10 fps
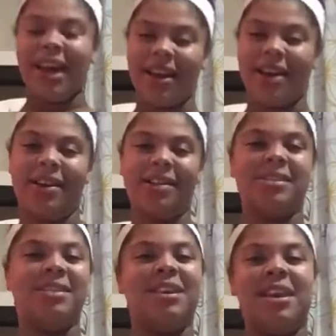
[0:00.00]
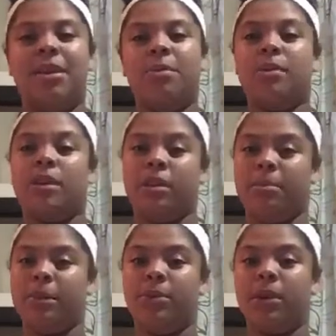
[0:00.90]
Hey guys, today we're going to
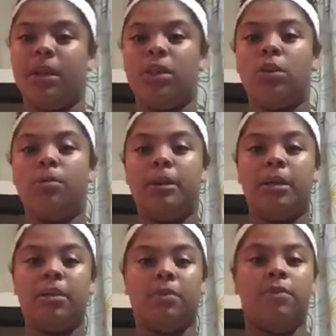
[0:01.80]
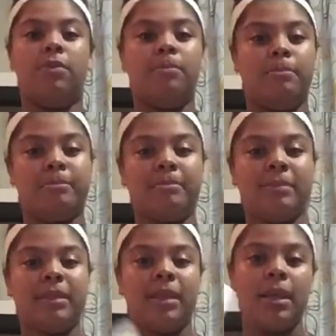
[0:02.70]
be doing a little bit of
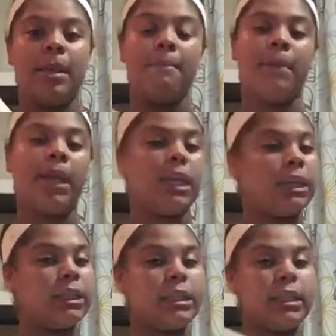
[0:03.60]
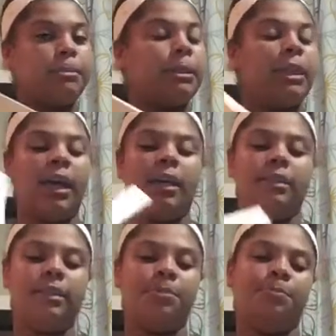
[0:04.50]
paint and sip
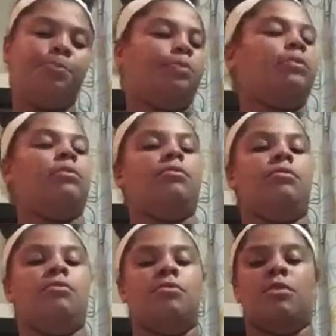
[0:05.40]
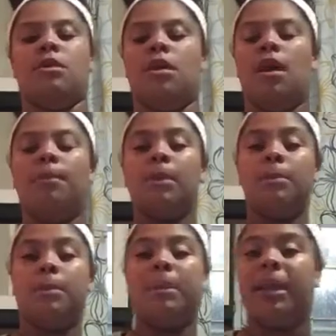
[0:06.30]
class. I'm going
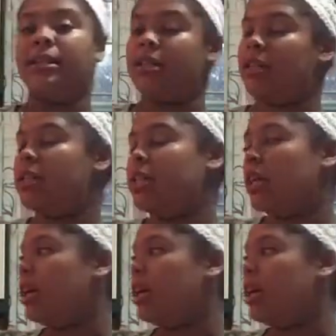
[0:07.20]
to be painting a